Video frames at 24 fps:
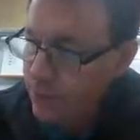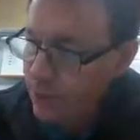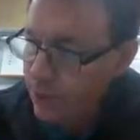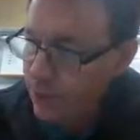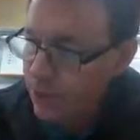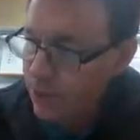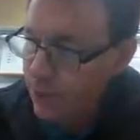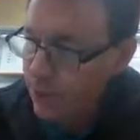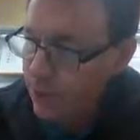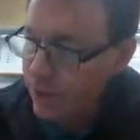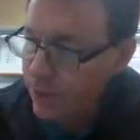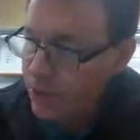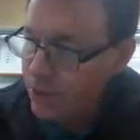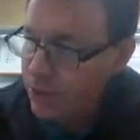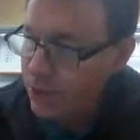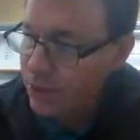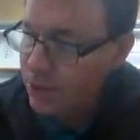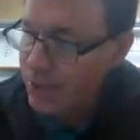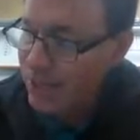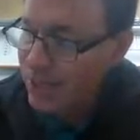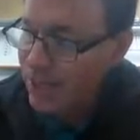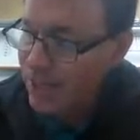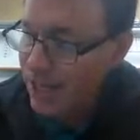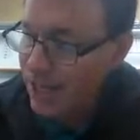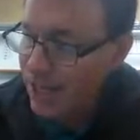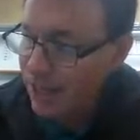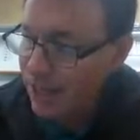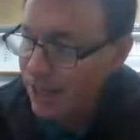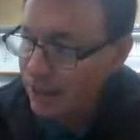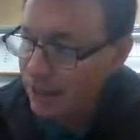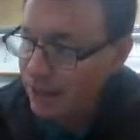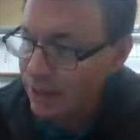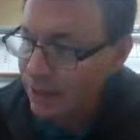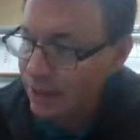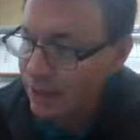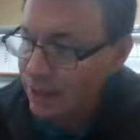Alright, so
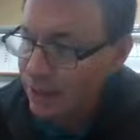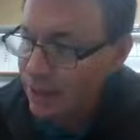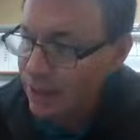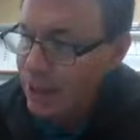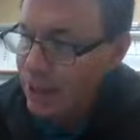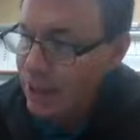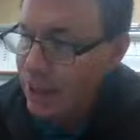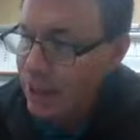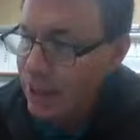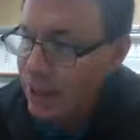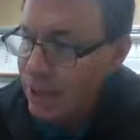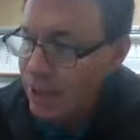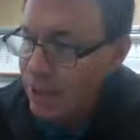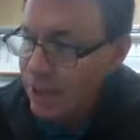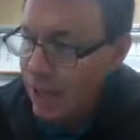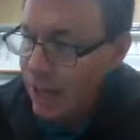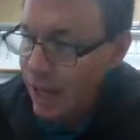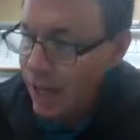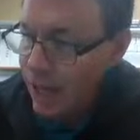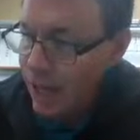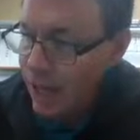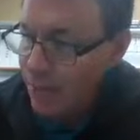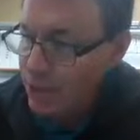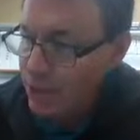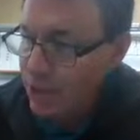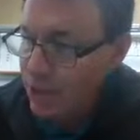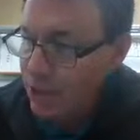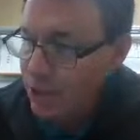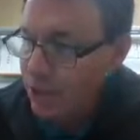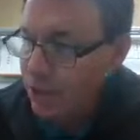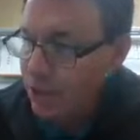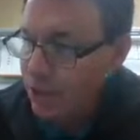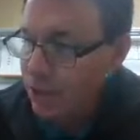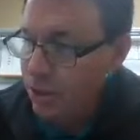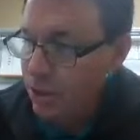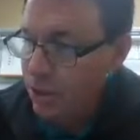sine is
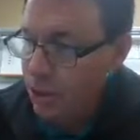opposite